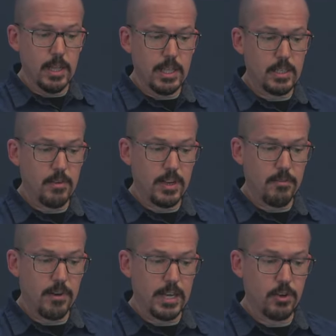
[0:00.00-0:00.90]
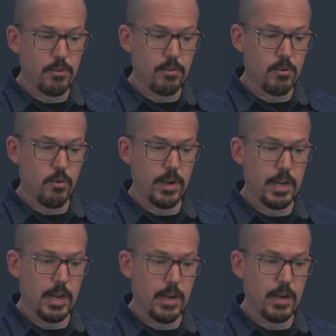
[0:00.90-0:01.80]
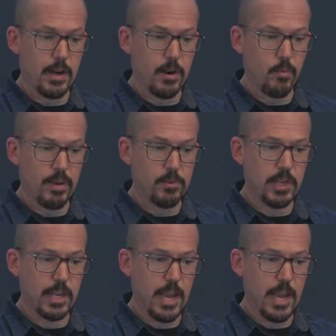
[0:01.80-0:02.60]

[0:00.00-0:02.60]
Let's see if I can find TurtleCoin on our website,